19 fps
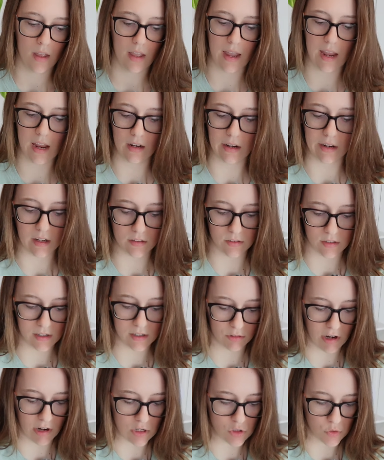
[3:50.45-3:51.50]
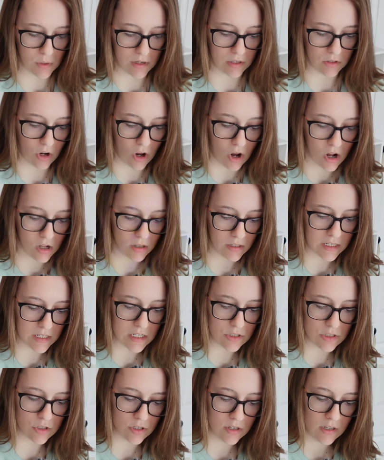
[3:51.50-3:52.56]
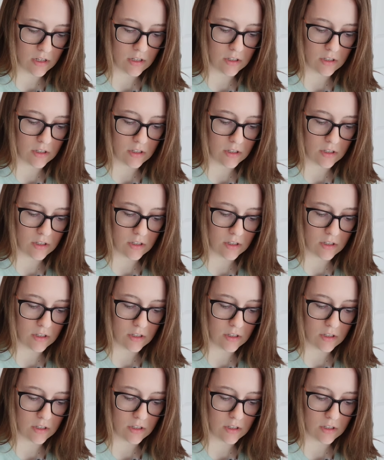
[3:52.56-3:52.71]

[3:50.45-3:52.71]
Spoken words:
and like I said, I graduated college,